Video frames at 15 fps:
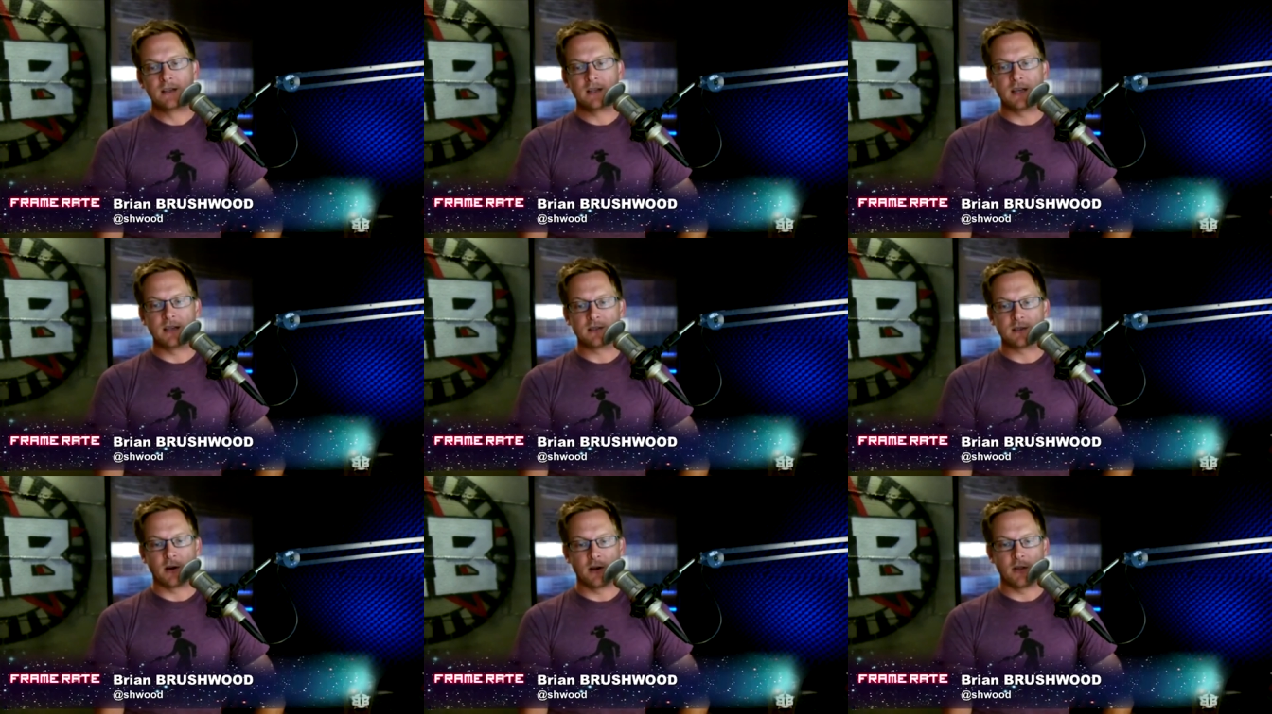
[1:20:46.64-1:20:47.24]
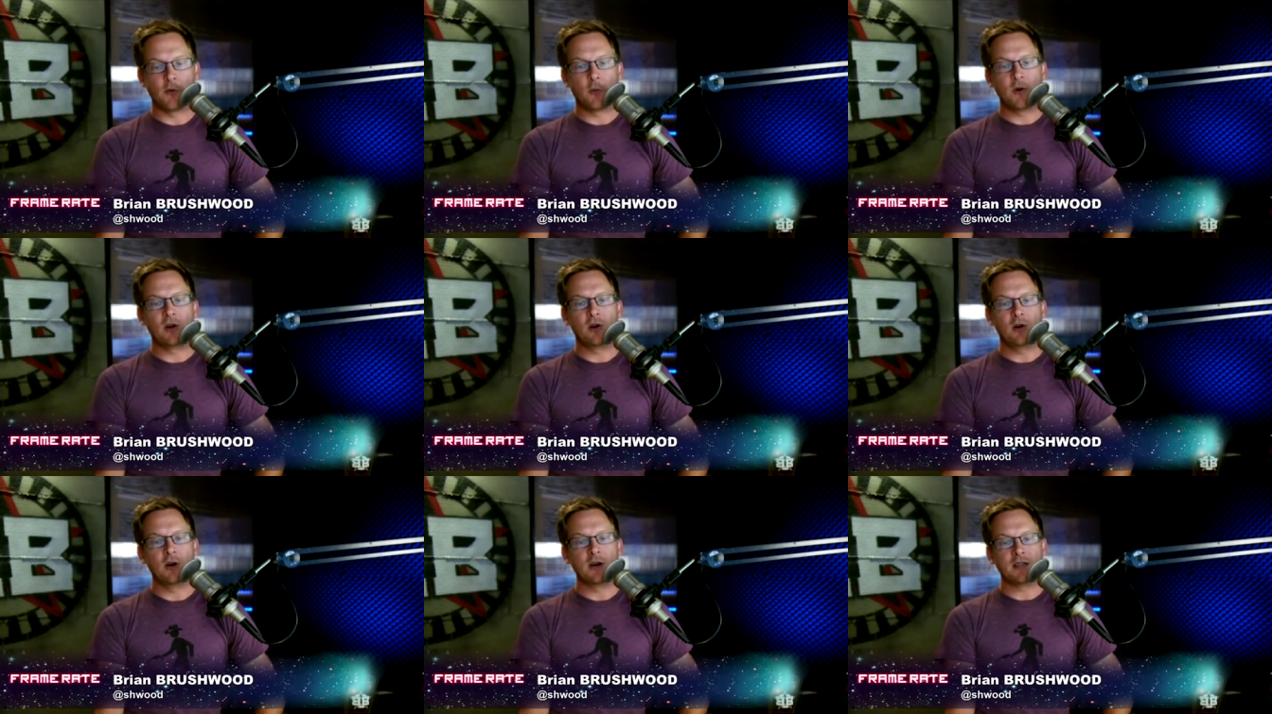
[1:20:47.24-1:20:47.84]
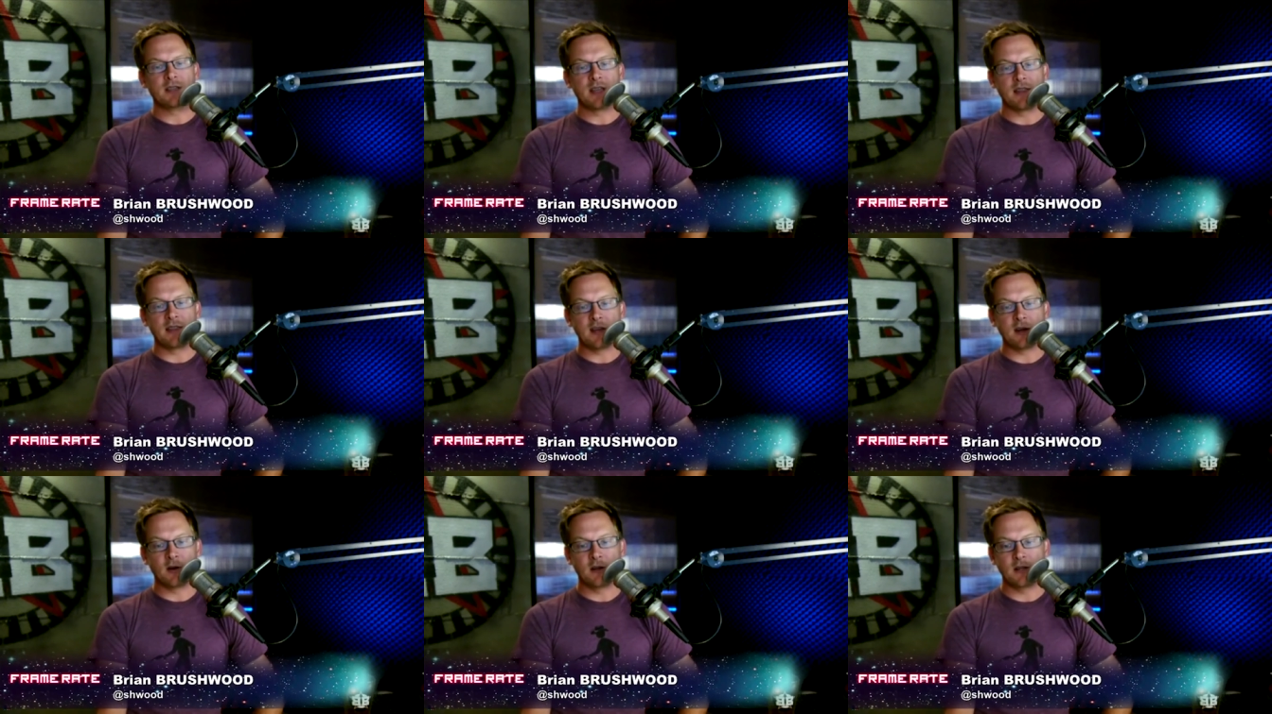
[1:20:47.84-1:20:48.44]
to get started. The real hook is that they
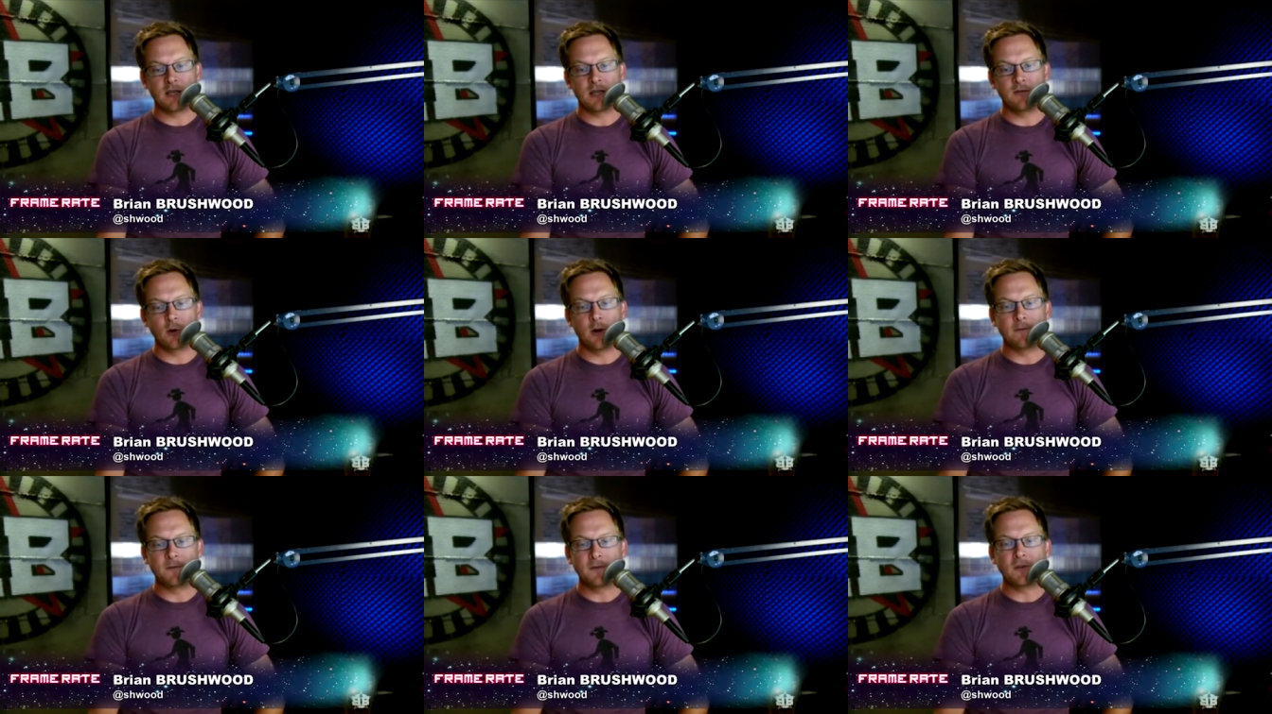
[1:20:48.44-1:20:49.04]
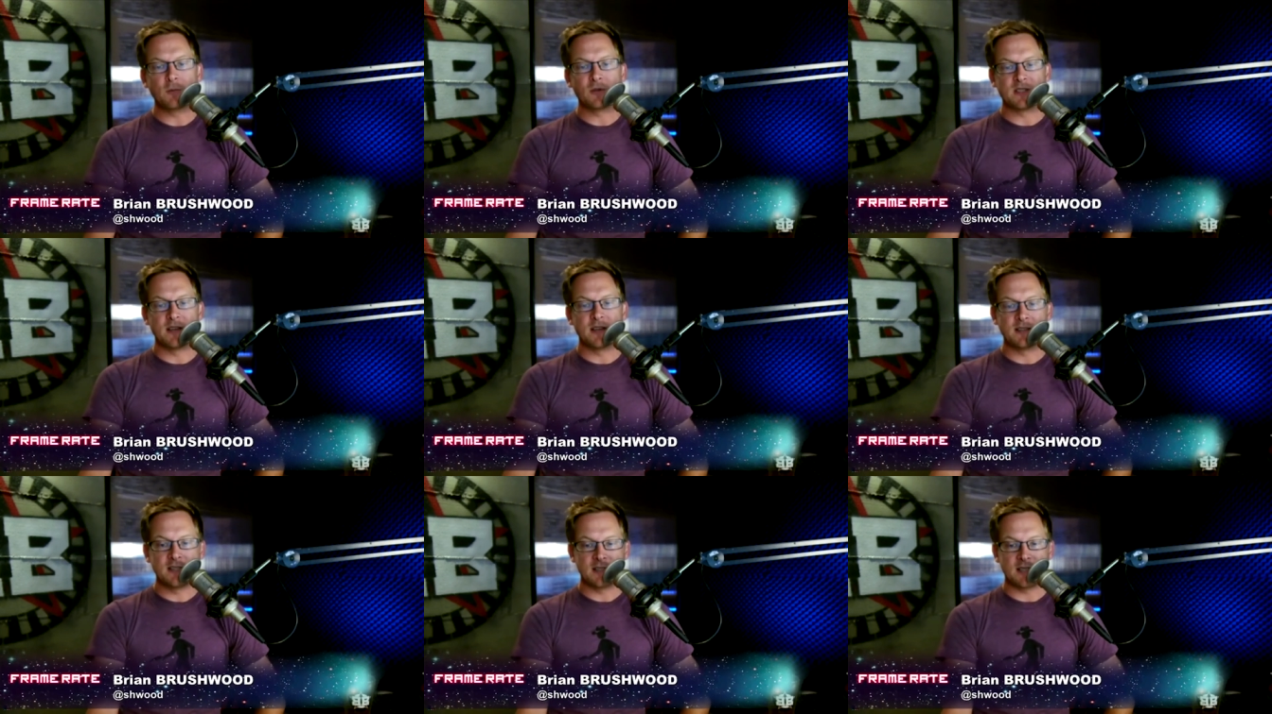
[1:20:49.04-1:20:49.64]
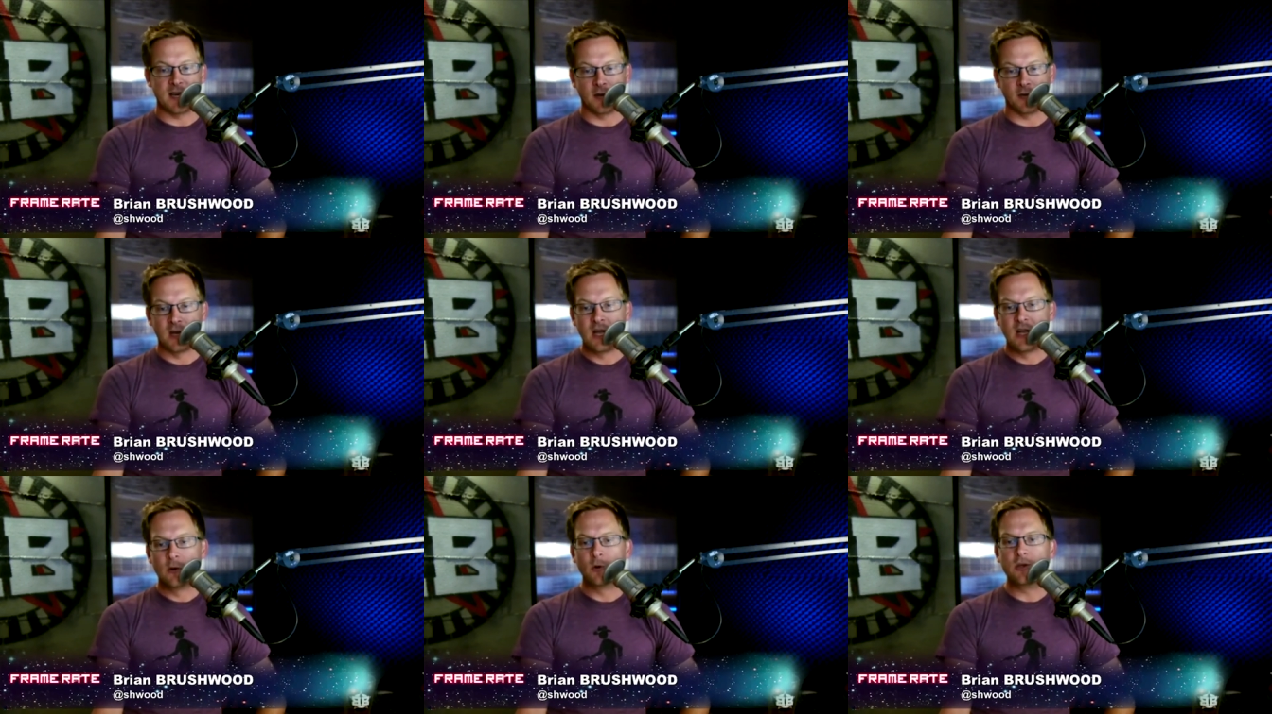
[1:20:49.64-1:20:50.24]
currently give you a 50% discount
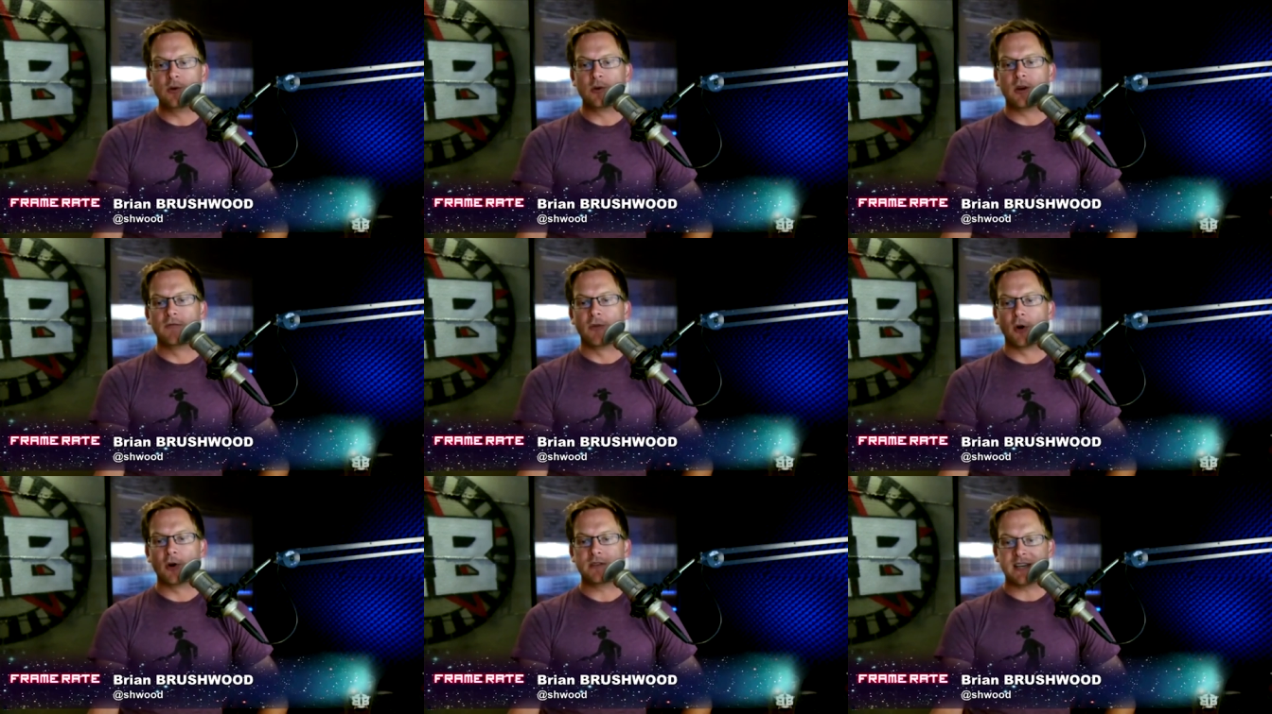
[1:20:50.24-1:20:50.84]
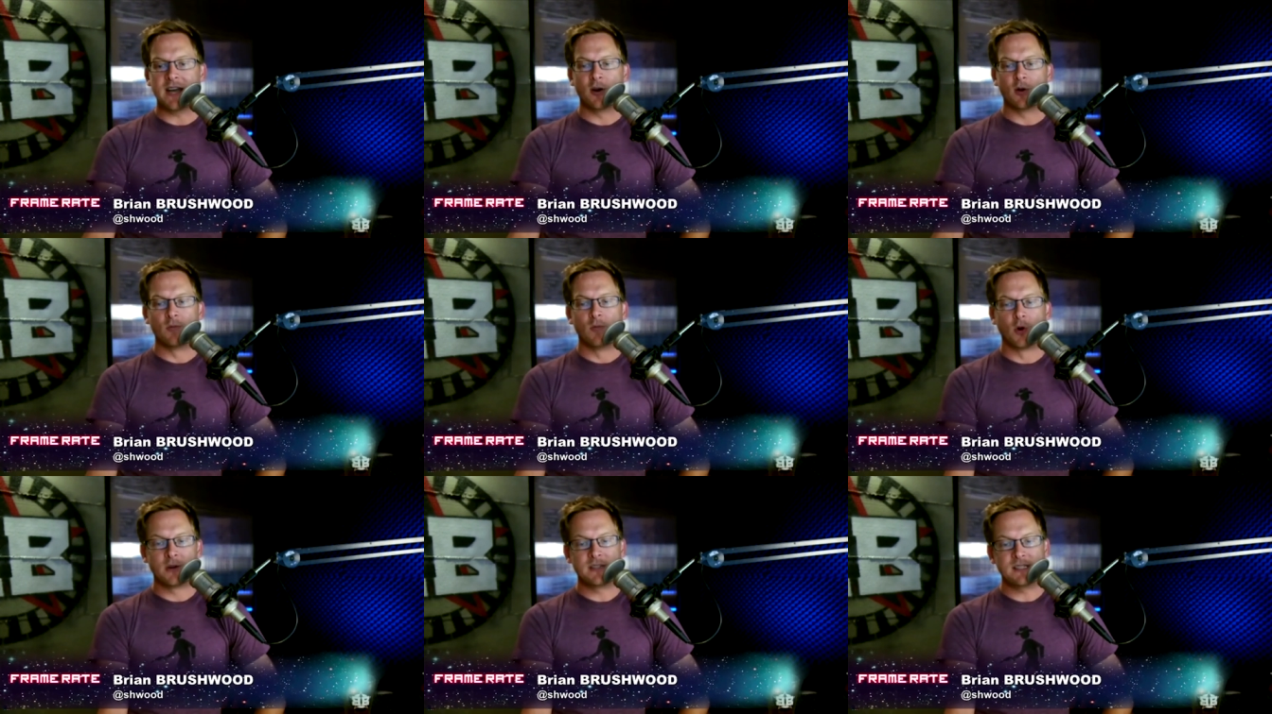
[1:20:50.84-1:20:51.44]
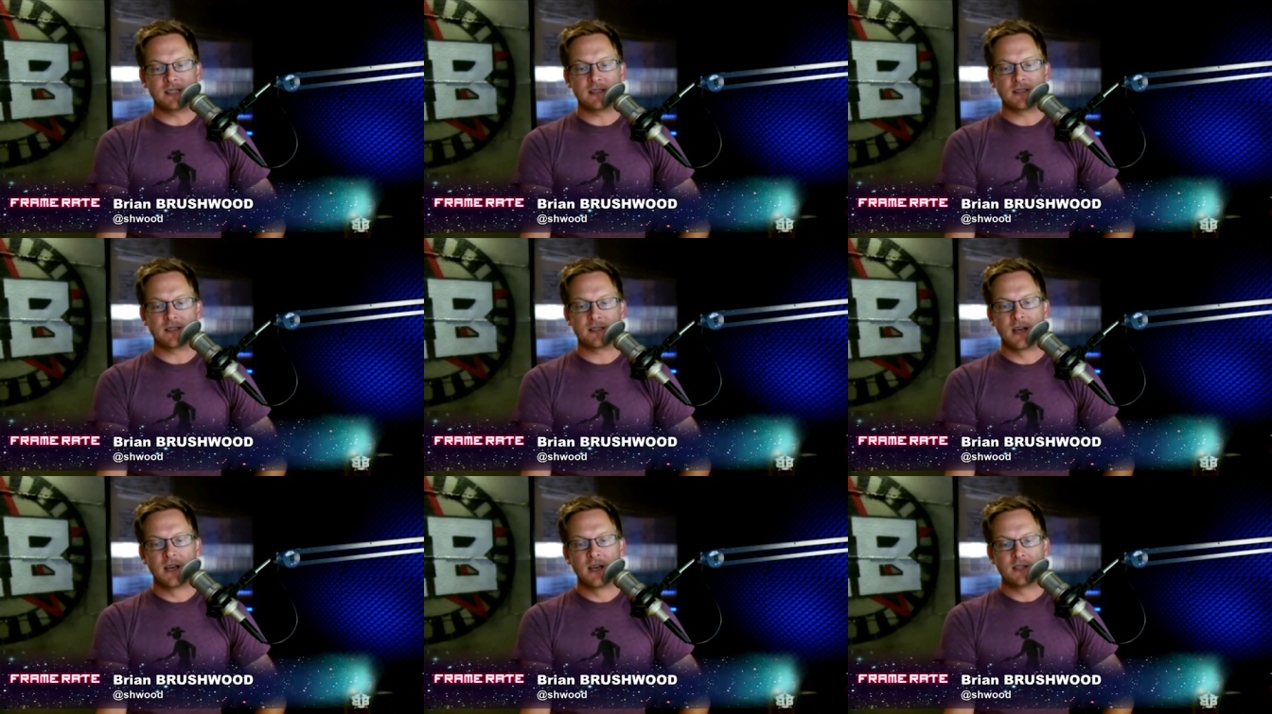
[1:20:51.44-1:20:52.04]
when you convert 10 or more discs.